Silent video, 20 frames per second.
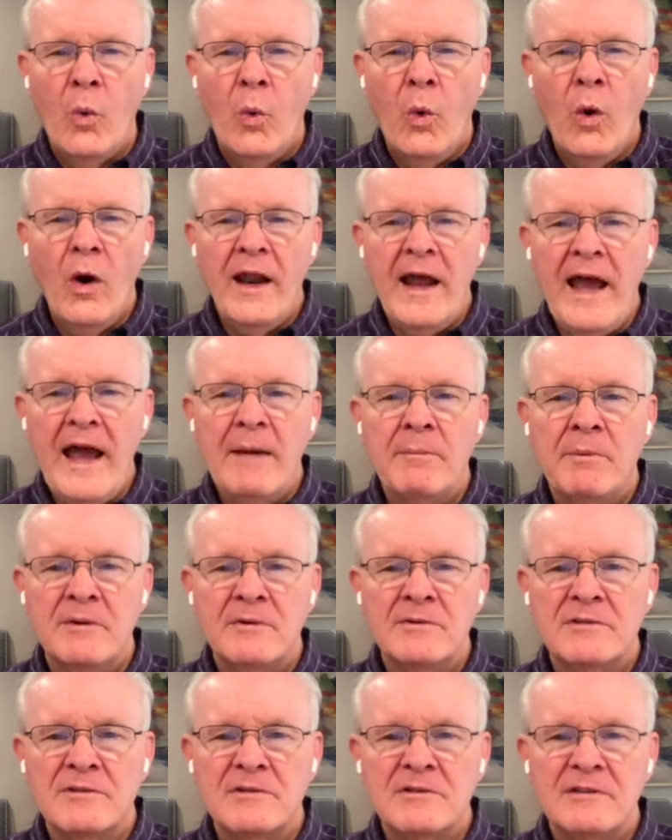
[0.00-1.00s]
what
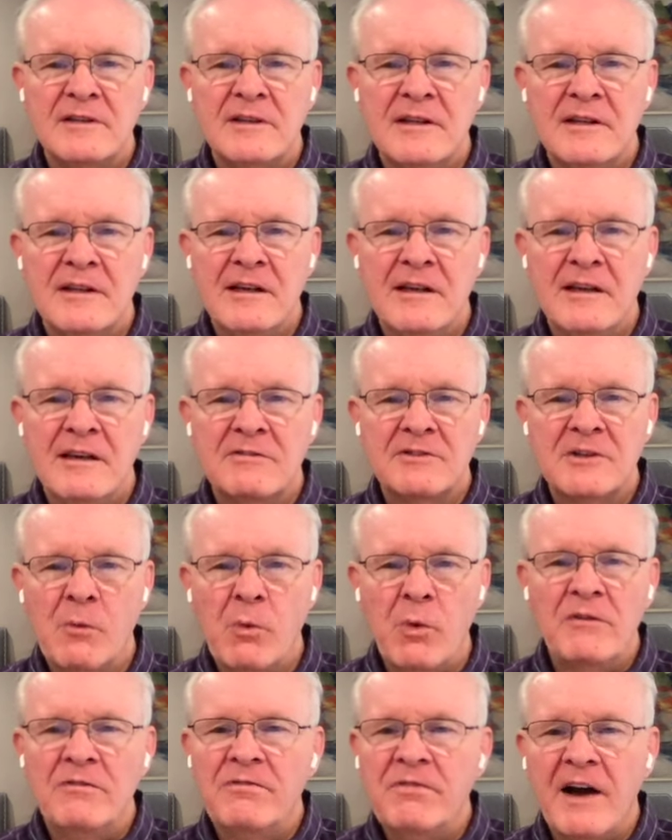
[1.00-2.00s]
happens if
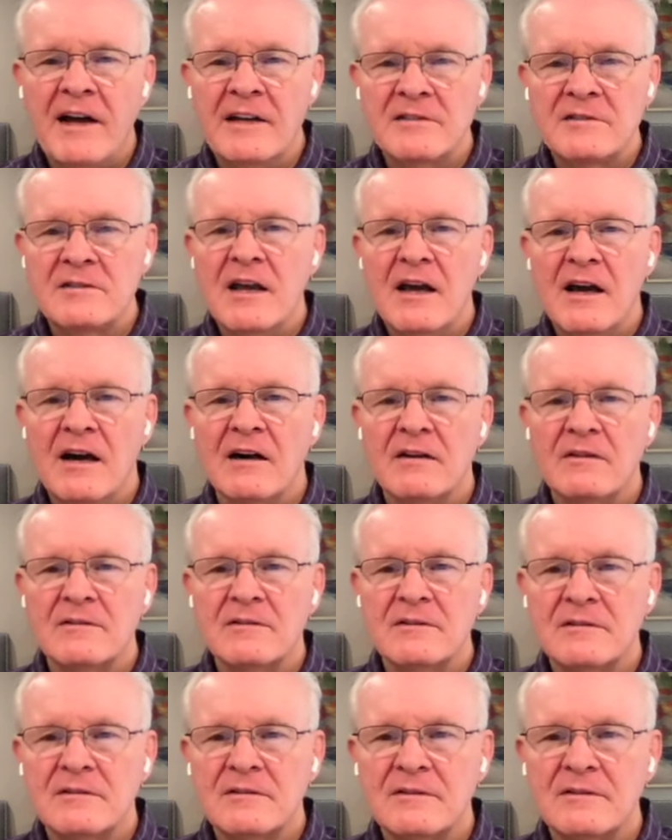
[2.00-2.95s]
someone finds out,